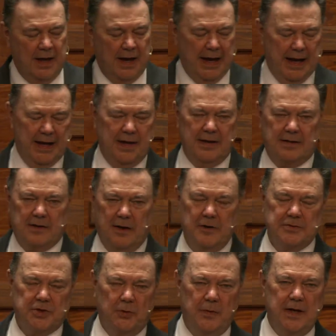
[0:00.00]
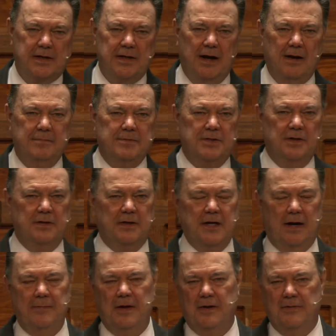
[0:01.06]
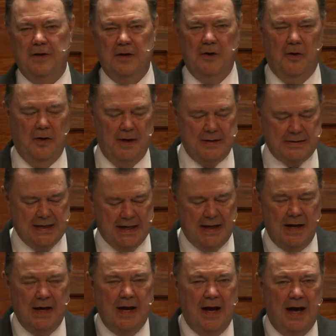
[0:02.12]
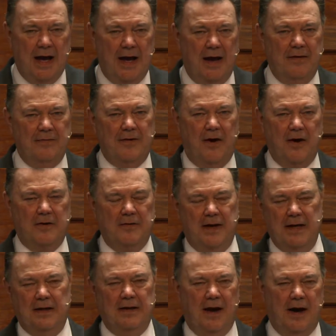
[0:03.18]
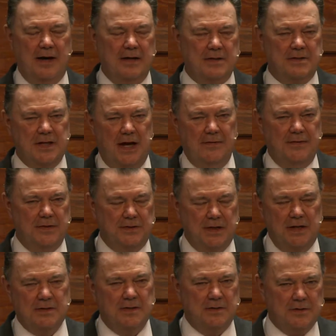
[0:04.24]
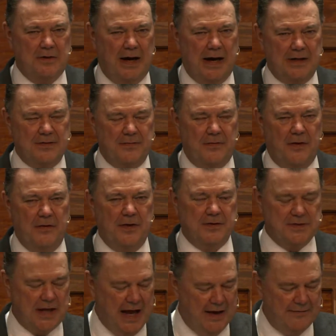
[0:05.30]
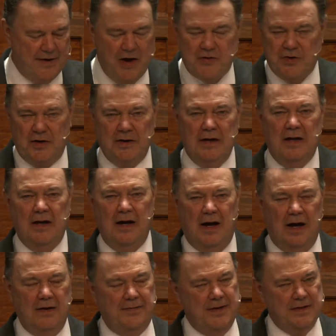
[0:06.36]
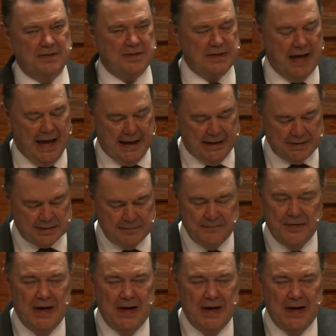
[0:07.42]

Uh, closer we come to the coming of the Lord, uh, of our great God and Savior Jesus Christ, for the salvation of his saints.